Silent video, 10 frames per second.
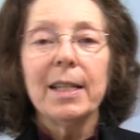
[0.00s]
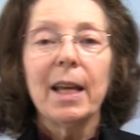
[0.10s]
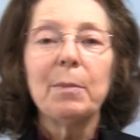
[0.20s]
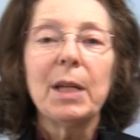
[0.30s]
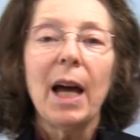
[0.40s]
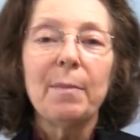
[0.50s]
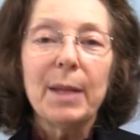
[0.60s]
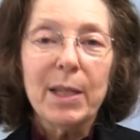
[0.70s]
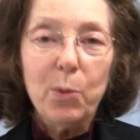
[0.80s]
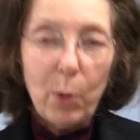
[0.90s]
Sometime
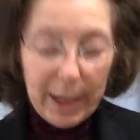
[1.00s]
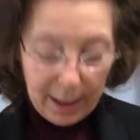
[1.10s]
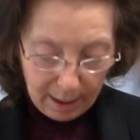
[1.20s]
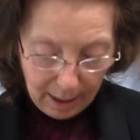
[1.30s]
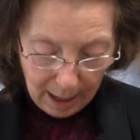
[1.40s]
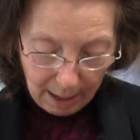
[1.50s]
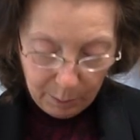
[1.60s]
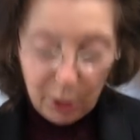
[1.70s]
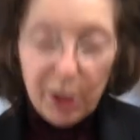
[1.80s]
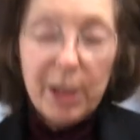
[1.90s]
this week,
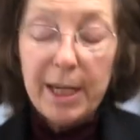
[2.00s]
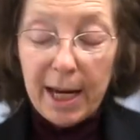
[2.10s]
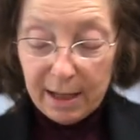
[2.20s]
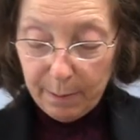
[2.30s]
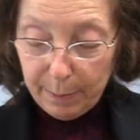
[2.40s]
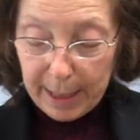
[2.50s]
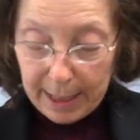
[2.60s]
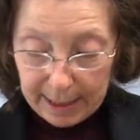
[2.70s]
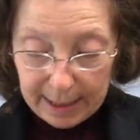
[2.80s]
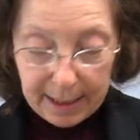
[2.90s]
I'm going to take the
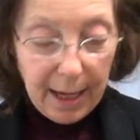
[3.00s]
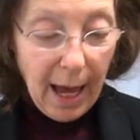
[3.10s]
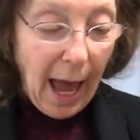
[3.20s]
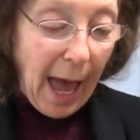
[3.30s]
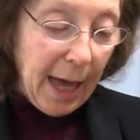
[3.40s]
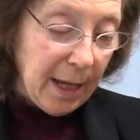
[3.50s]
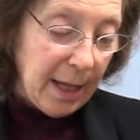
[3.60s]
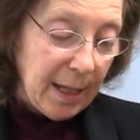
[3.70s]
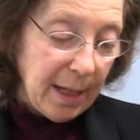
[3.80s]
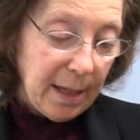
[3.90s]
beans out
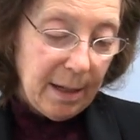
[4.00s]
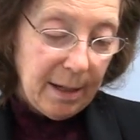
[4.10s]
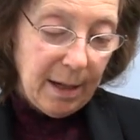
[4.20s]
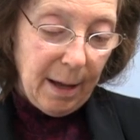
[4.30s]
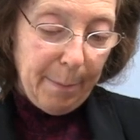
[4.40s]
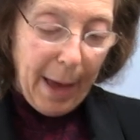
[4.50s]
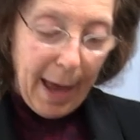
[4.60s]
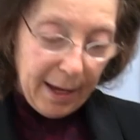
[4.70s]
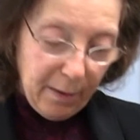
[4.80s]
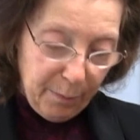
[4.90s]
of this, a
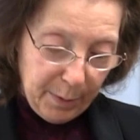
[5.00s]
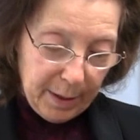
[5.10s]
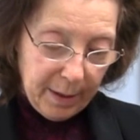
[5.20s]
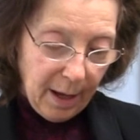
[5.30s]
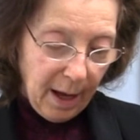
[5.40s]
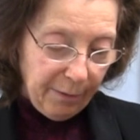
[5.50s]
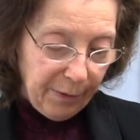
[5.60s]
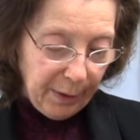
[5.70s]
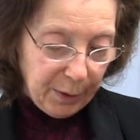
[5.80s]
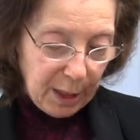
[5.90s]
bag of uh,
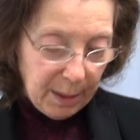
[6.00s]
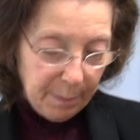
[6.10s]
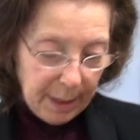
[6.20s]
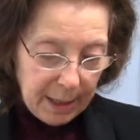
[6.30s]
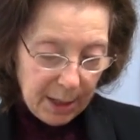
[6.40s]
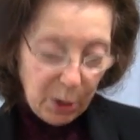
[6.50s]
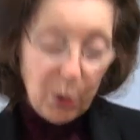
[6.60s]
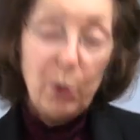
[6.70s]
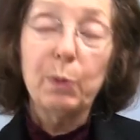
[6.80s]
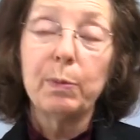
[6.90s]
fifteen bean
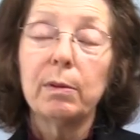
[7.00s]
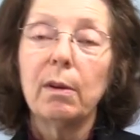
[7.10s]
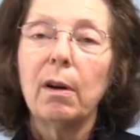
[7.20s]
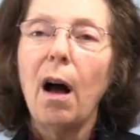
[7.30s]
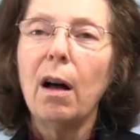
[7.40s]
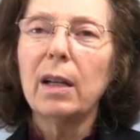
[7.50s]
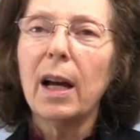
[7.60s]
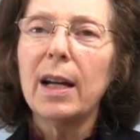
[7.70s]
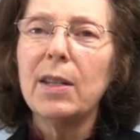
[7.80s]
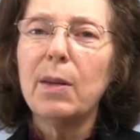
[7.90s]
soup. All
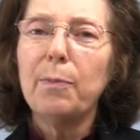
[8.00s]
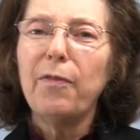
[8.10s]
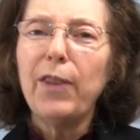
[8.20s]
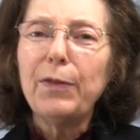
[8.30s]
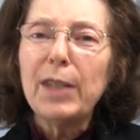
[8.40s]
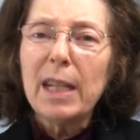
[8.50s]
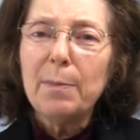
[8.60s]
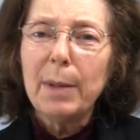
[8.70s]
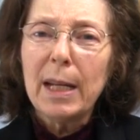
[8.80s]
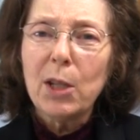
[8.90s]
kinds of,
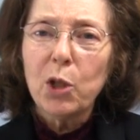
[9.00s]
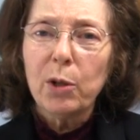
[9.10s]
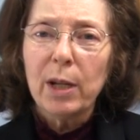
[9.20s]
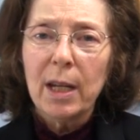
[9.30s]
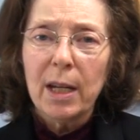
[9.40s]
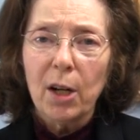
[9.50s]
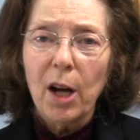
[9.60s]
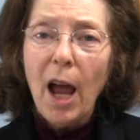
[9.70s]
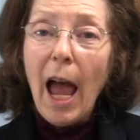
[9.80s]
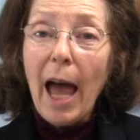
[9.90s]
fifteen beans are in
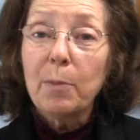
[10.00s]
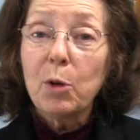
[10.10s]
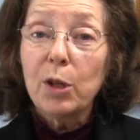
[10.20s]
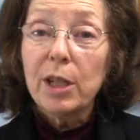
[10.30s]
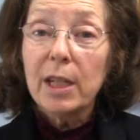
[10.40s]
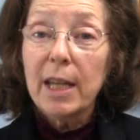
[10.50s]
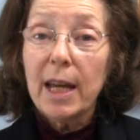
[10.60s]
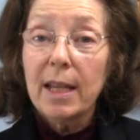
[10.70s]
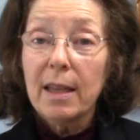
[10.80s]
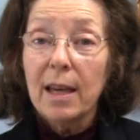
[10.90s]
here. I'm going to
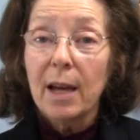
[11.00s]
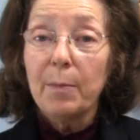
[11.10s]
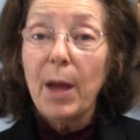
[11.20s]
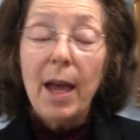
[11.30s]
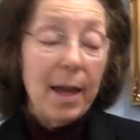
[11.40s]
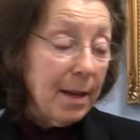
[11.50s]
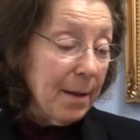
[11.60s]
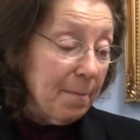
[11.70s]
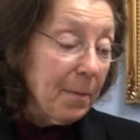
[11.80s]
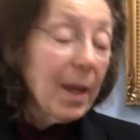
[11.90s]
take them. Different
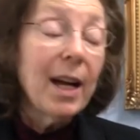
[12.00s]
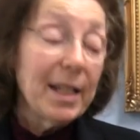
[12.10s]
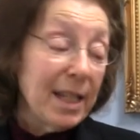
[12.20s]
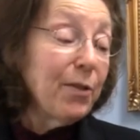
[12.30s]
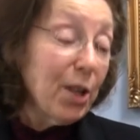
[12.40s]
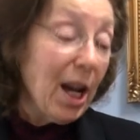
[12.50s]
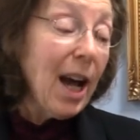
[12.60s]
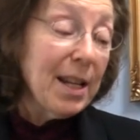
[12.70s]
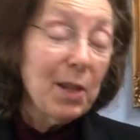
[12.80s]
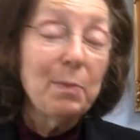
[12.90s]
beans. uh, different
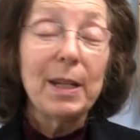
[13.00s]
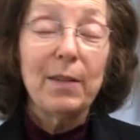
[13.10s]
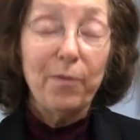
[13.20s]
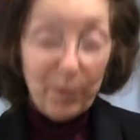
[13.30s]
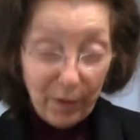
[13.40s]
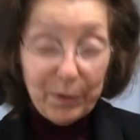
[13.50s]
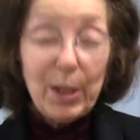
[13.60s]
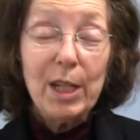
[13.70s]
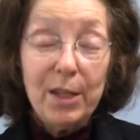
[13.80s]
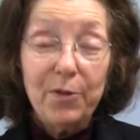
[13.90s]
kinds of beans,
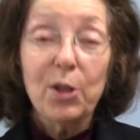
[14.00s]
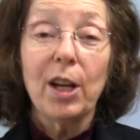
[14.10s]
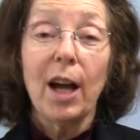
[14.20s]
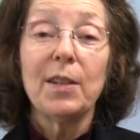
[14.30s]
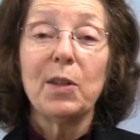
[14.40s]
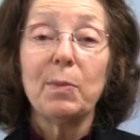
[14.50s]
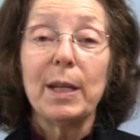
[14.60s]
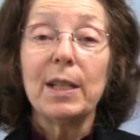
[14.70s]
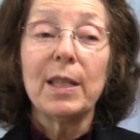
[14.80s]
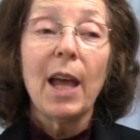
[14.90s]
fifteen different kinds of
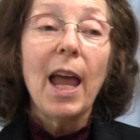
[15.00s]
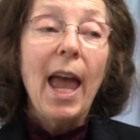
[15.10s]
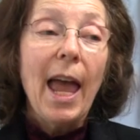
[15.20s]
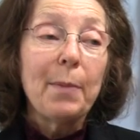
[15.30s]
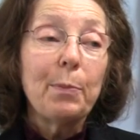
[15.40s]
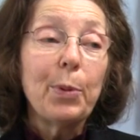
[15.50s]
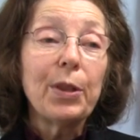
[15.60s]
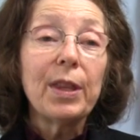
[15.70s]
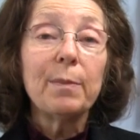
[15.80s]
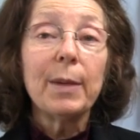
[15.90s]
beans, and
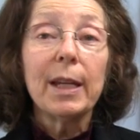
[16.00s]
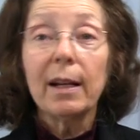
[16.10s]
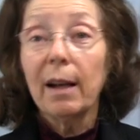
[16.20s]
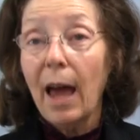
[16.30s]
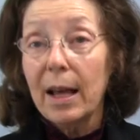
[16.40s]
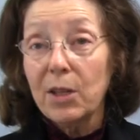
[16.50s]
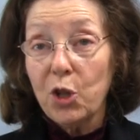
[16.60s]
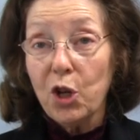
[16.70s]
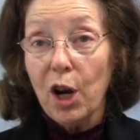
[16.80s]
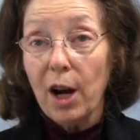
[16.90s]
put them in a
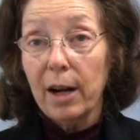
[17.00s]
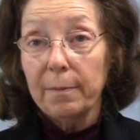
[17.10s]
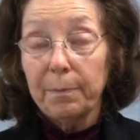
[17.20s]
glass jar.